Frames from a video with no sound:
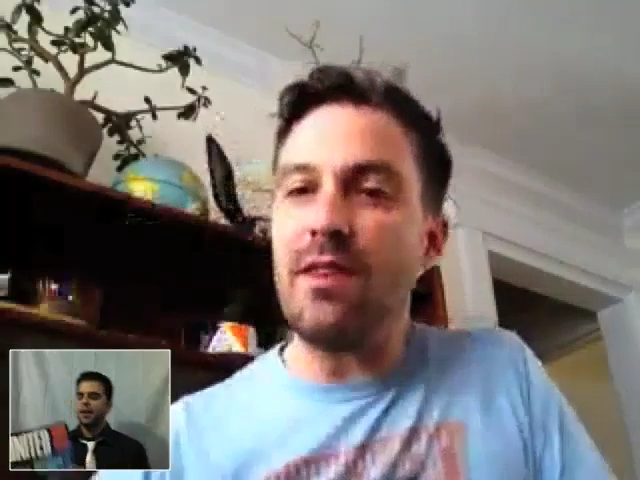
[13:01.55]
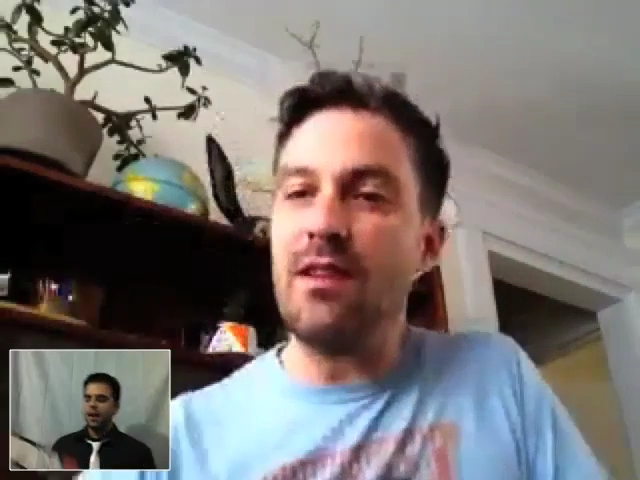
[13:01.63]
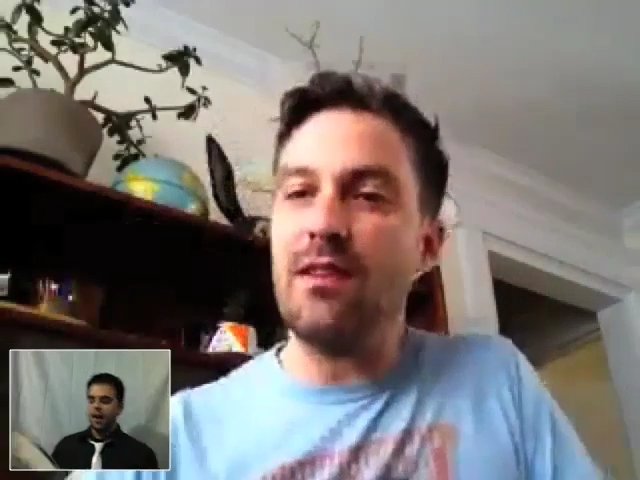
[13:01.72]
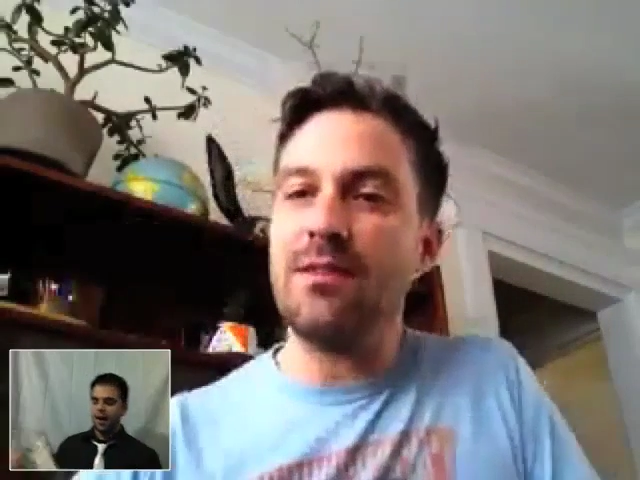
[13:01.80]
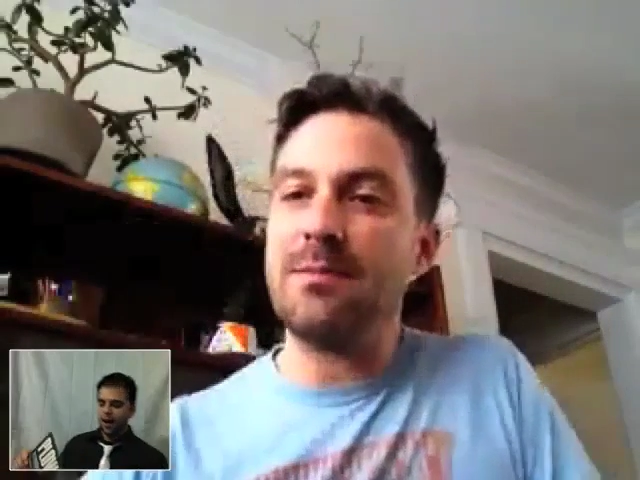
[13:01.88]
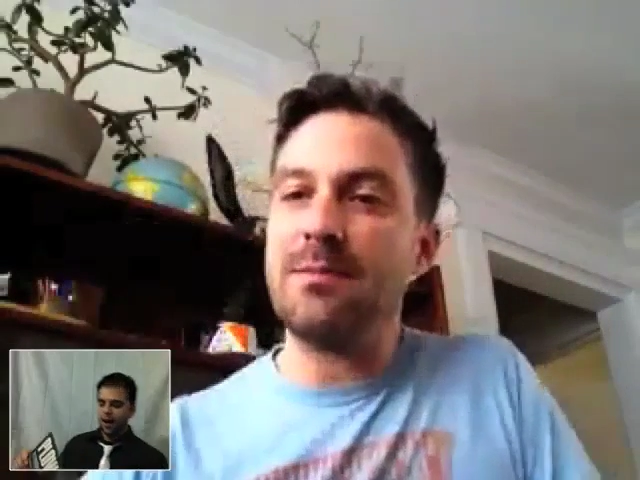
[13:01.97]

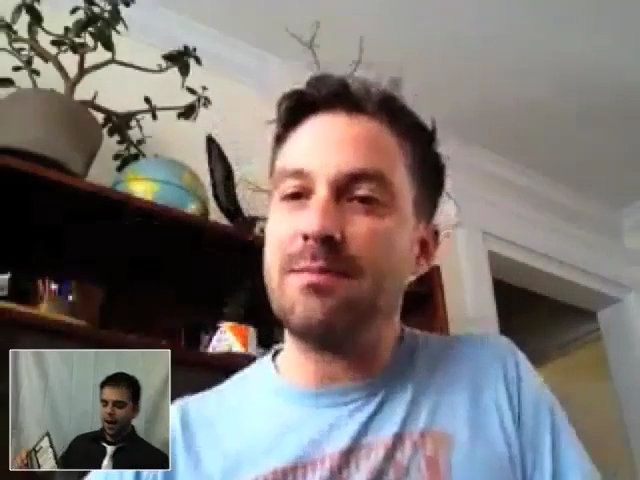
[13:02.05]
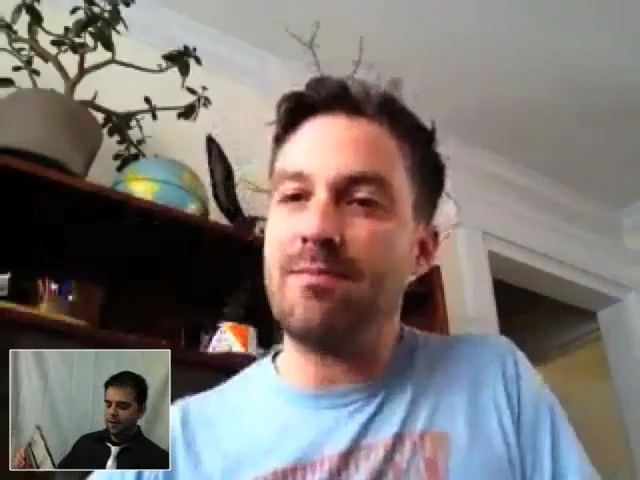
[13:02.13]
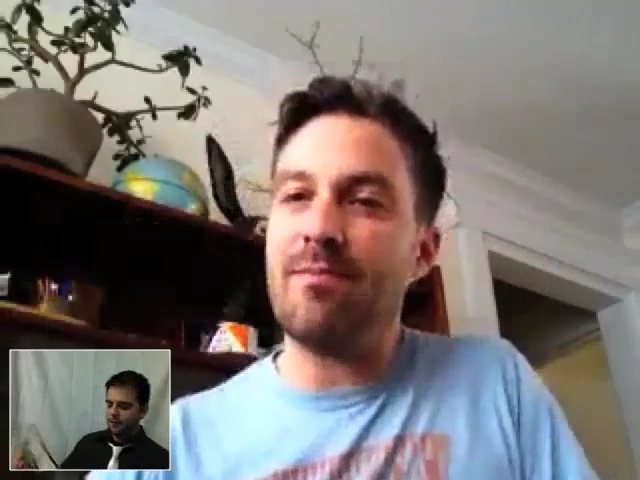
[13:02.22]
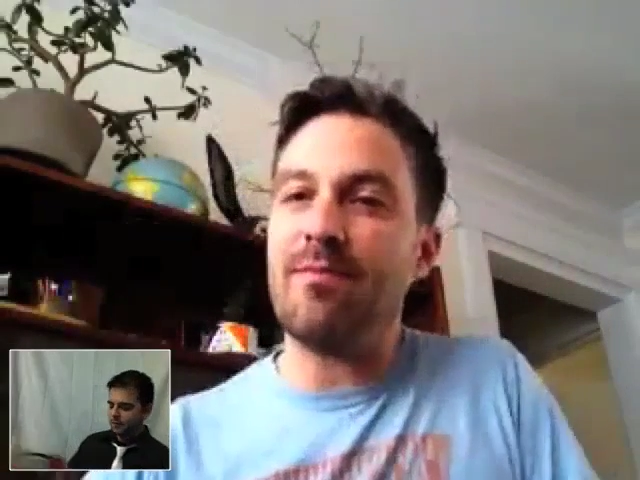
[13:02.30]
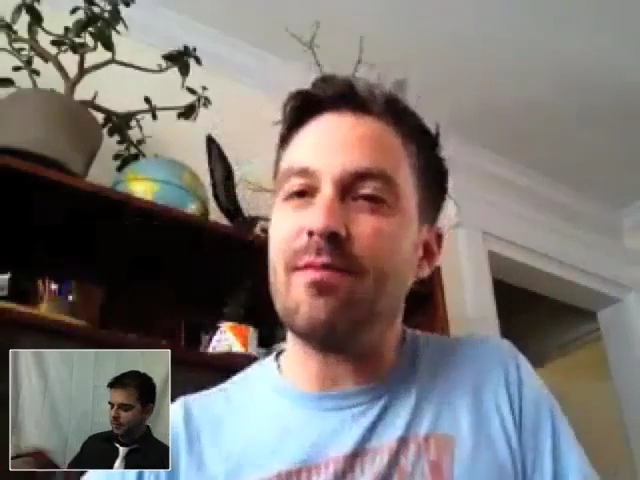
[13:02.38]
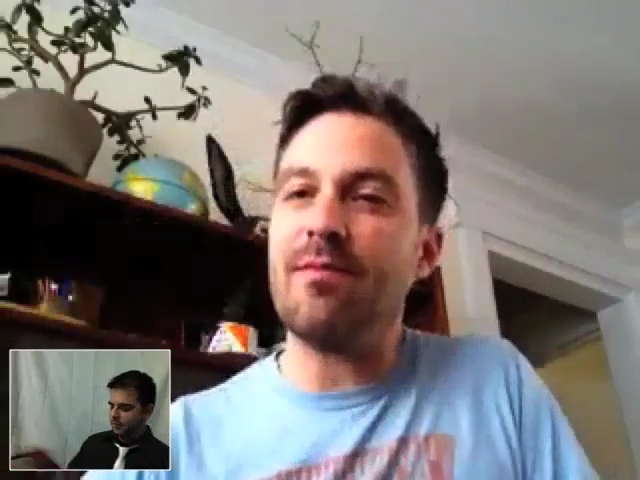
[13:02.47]

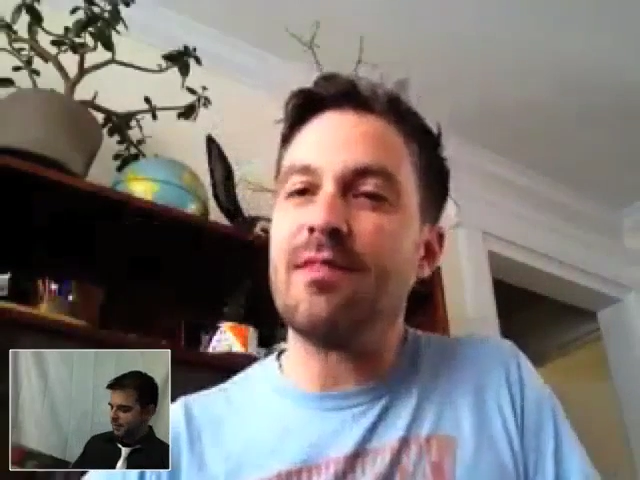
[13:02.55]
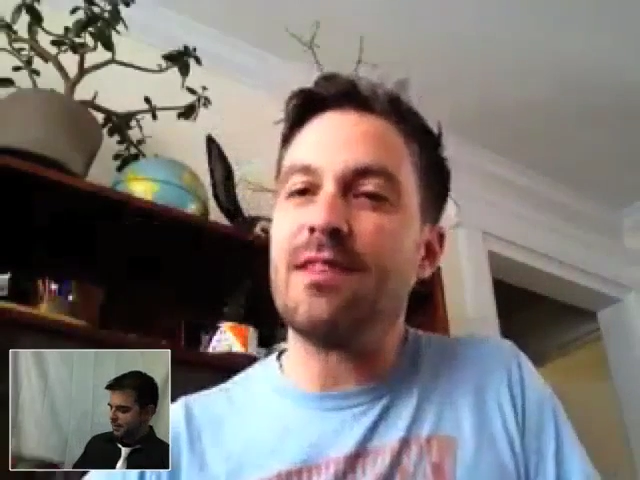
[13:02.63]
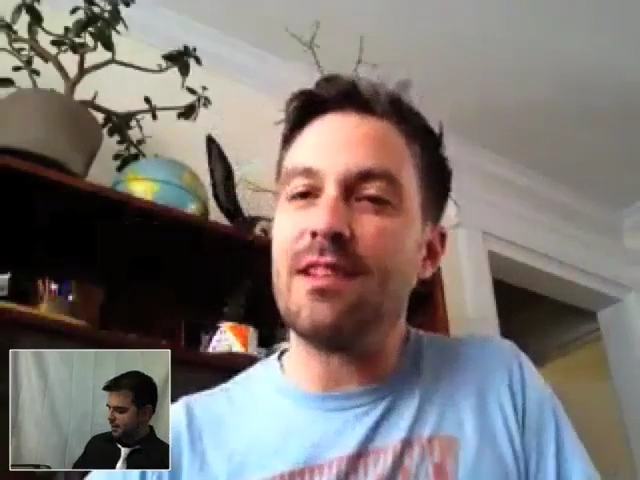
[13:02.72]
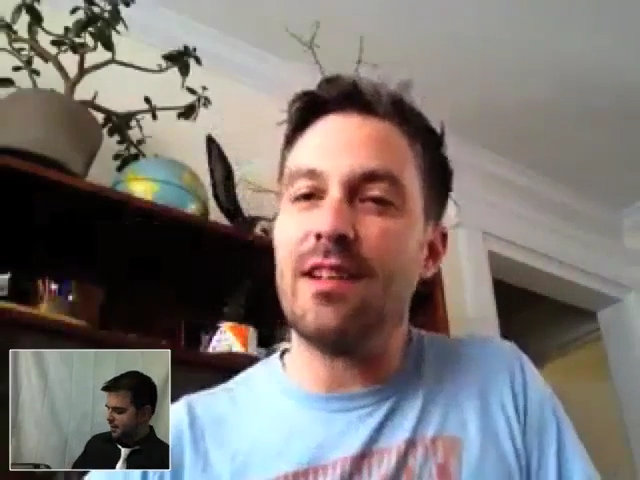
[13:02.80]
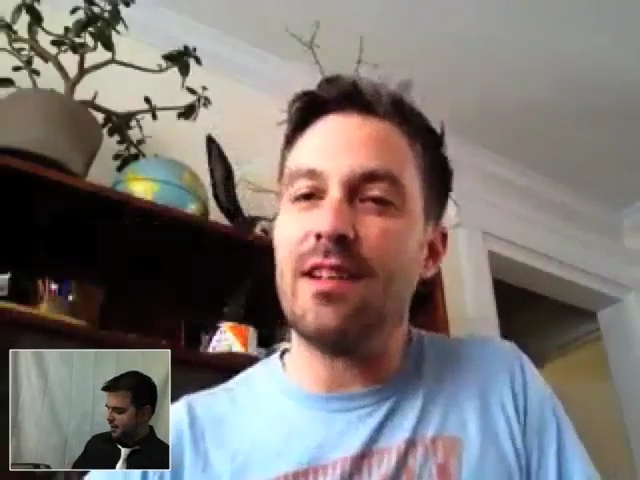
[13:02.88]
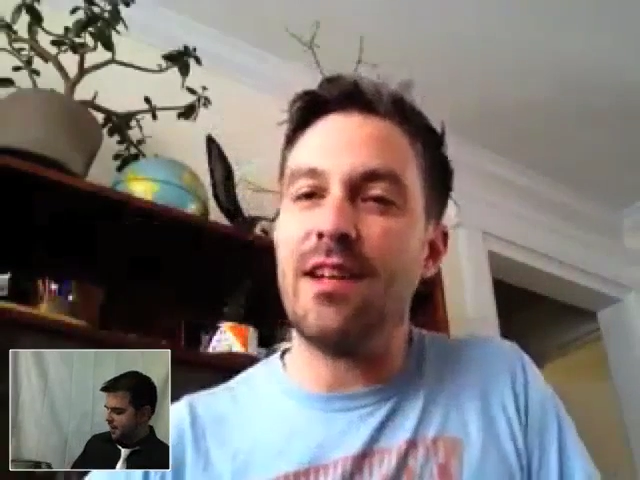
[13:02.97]
Now,
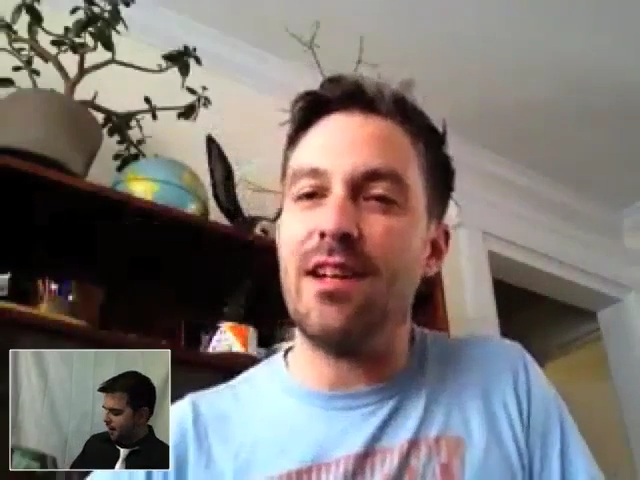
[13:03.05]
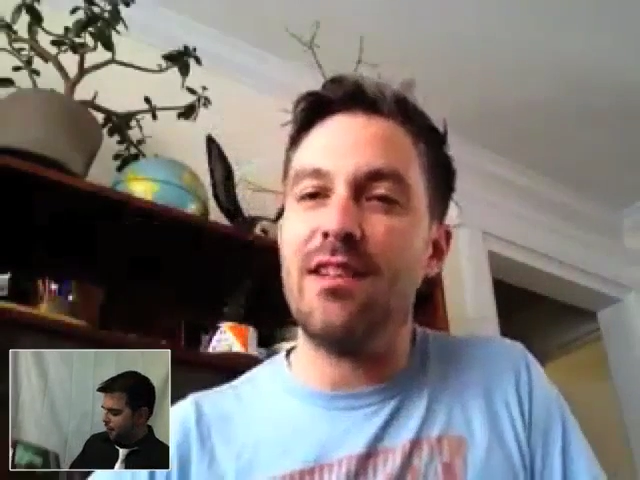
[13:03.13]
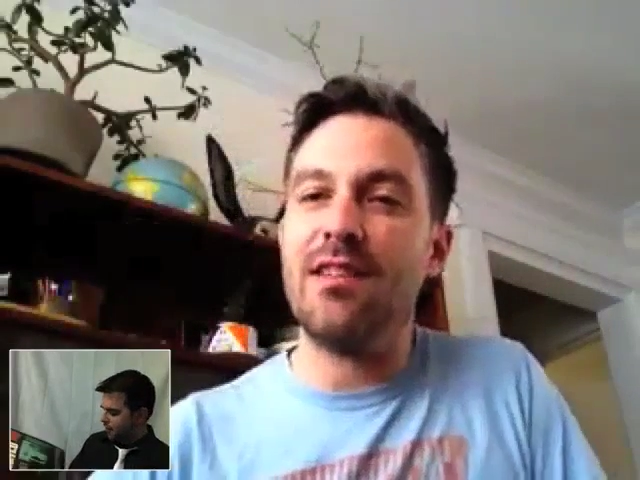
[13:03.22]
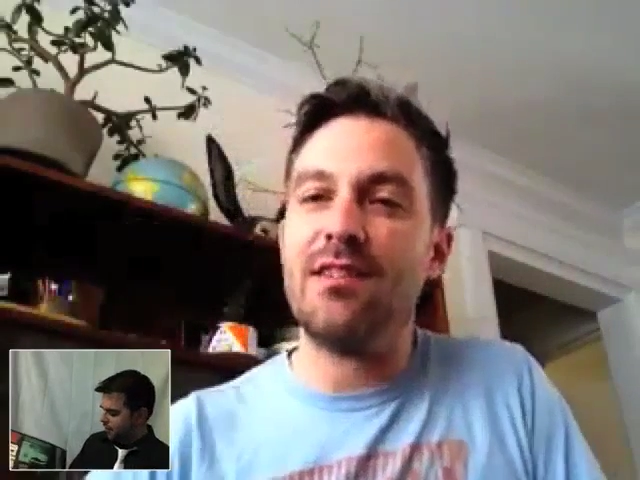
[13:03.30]
one